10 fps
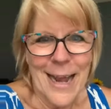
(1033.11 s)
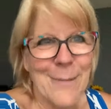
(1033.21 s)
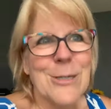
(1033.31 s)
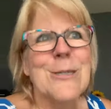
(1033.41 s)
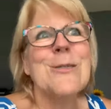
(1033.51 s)

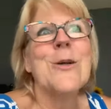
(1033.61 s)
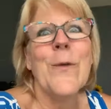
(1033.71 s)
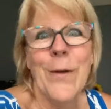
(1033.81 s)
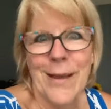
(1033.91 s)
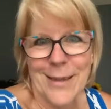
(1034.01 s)
I'm just
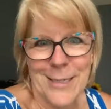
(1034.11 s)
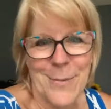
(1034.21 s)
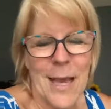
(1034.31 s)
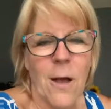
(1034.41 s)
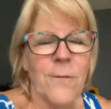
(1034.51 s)
doing it to
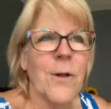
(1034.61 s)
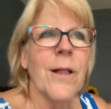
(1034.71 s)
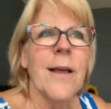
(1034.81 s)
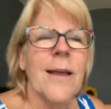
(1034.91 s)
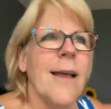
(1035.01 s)
be helpful.